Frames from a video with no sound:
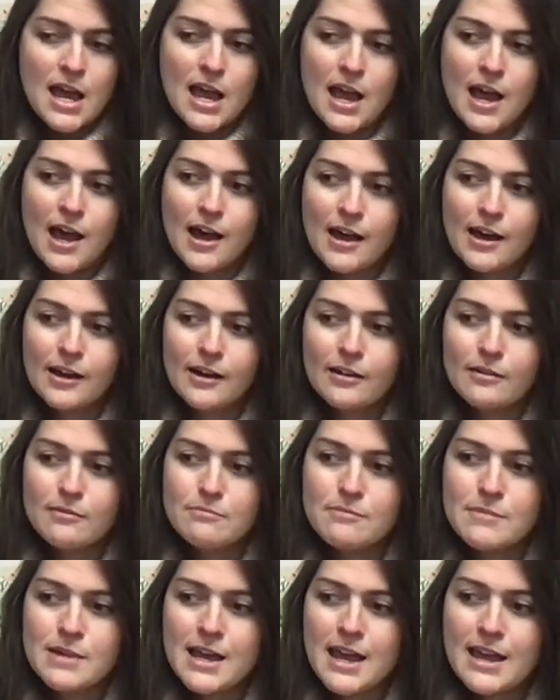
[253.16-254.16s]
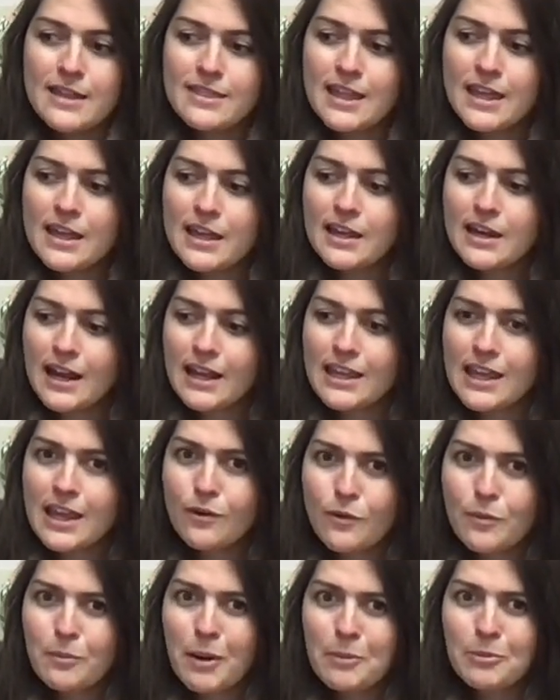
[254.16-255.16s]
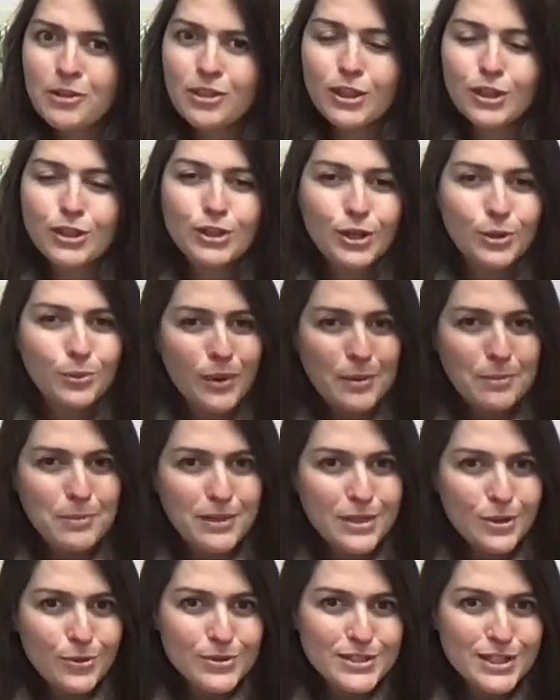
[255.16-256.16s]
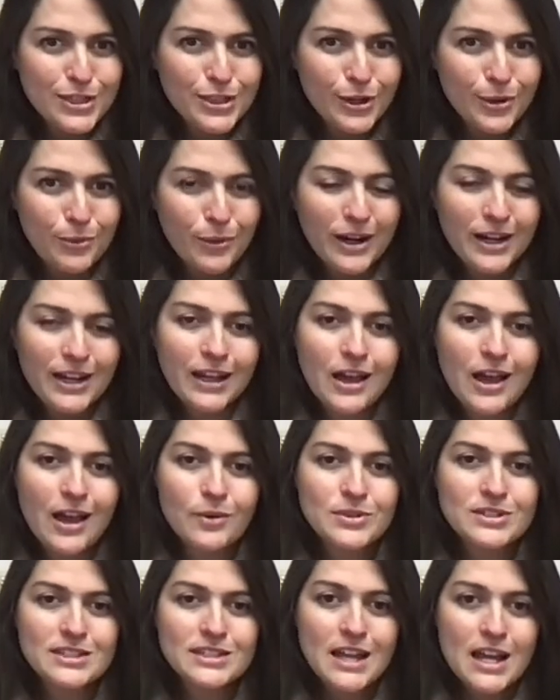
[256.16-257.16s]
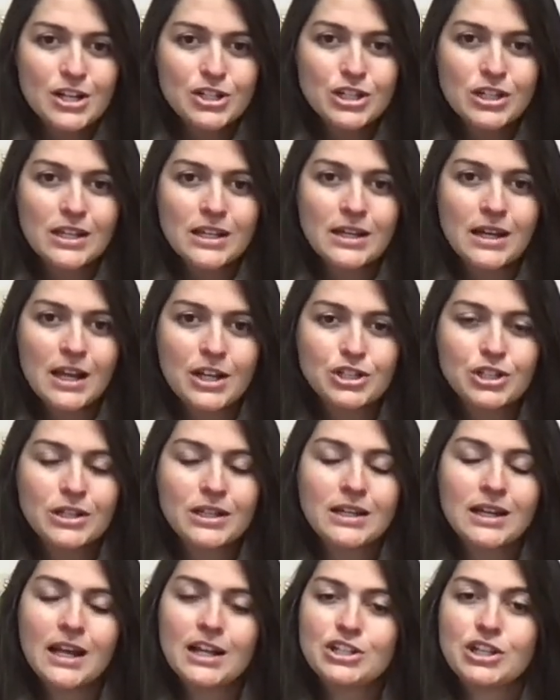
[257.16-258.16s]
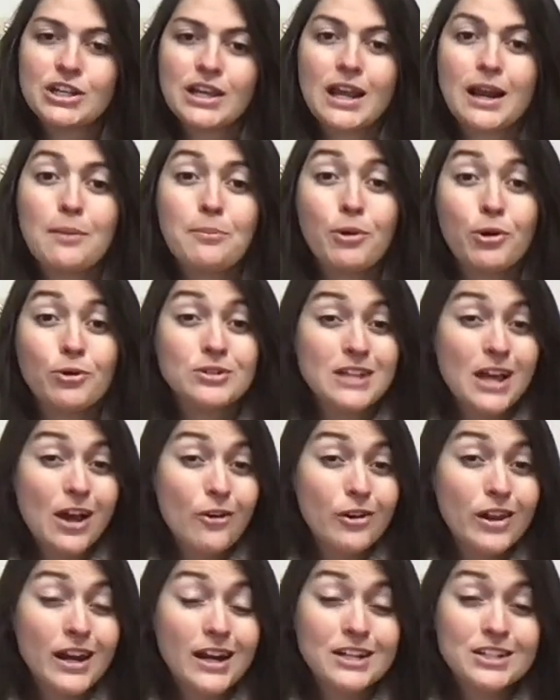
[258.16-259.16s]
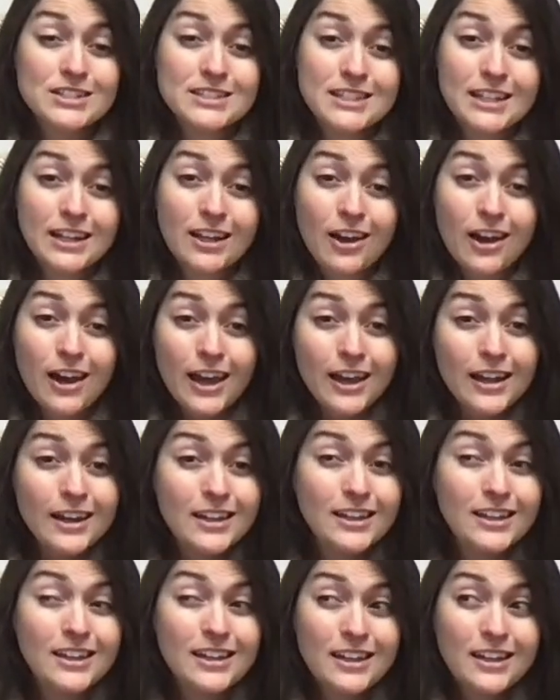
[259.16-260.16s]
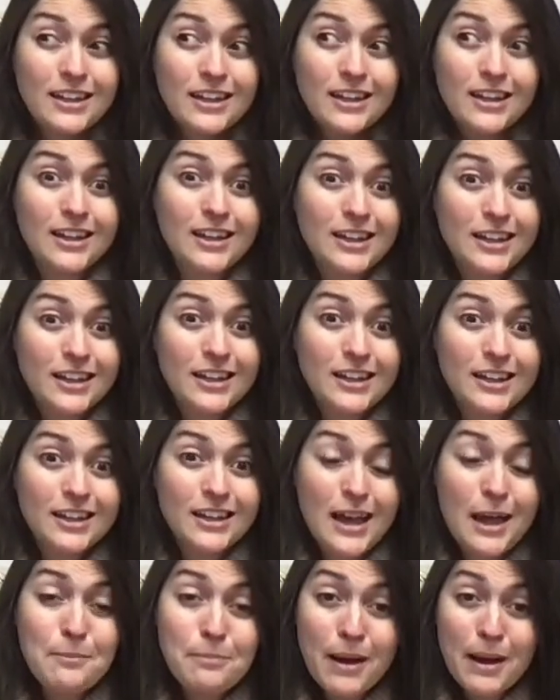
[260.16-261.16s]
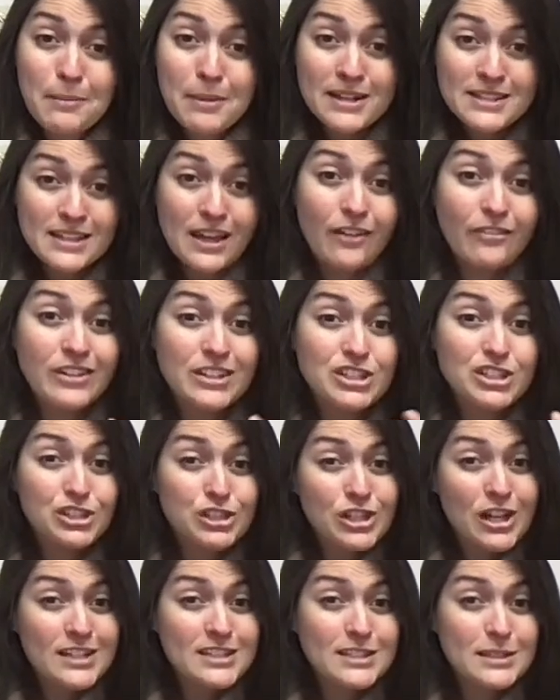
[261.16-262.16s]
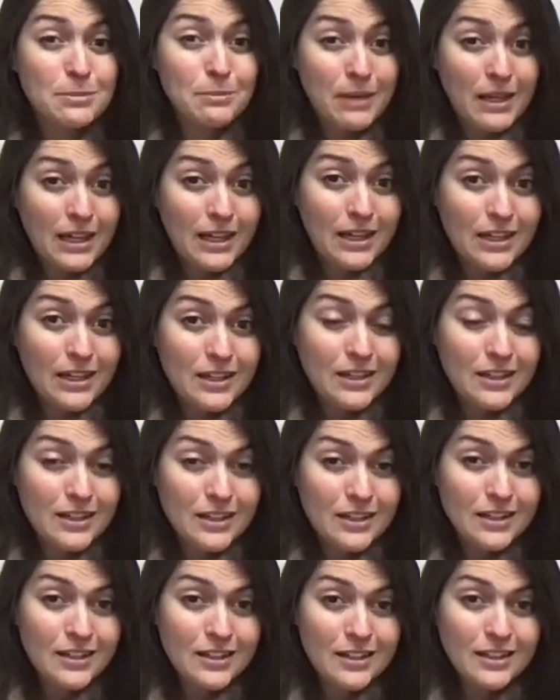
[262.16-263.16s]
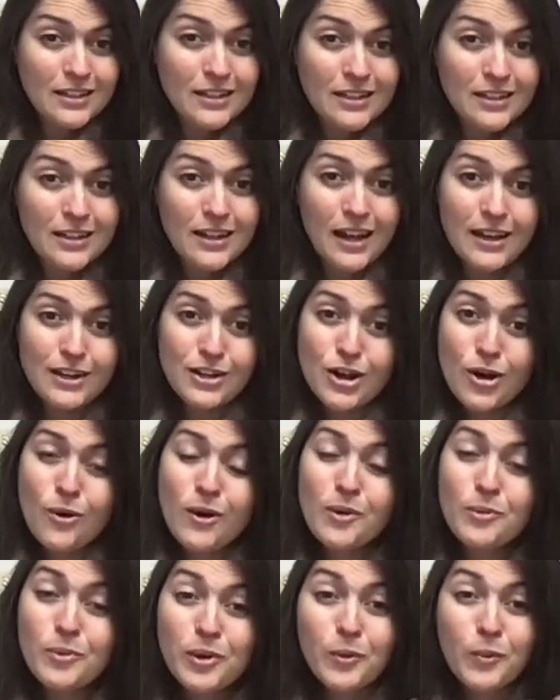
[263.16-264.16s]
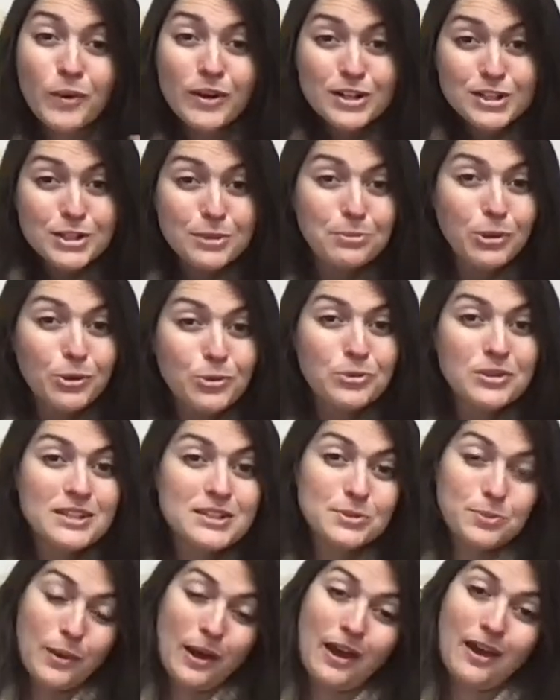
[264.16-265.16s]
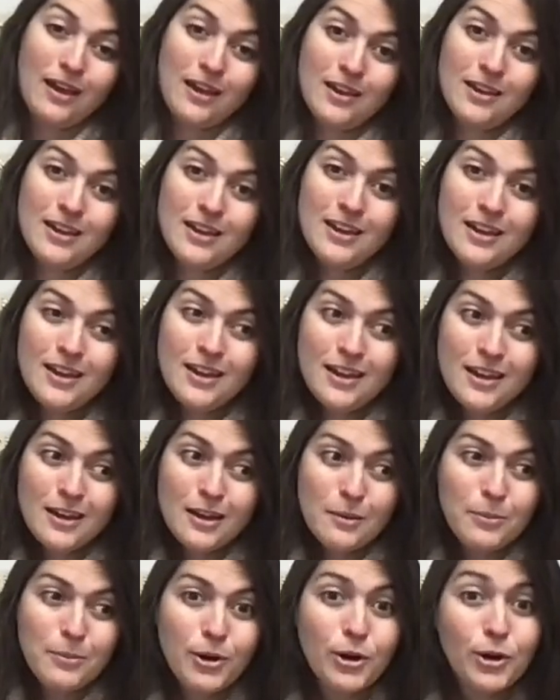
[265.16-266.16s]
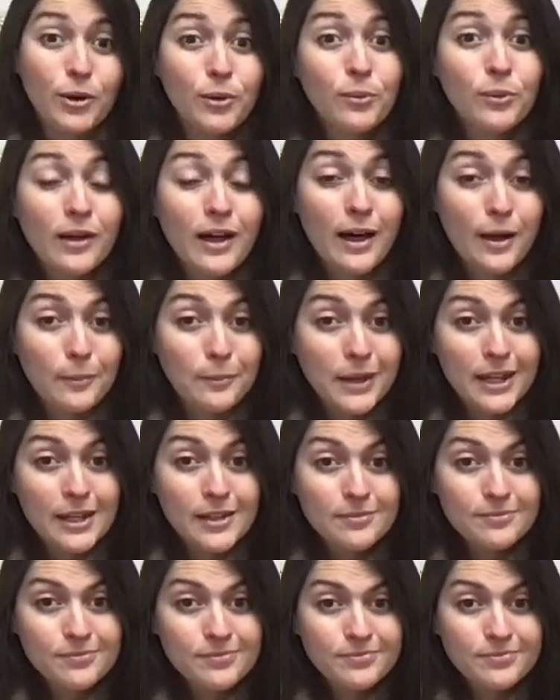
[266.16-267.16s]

And then I can't remember the third one, but there was a third one, and God was nudging and nudging and nudging, and I broke down, and I just said, God, I'm by myself. It's just me. I know I want to worship you in this way, but who will help me?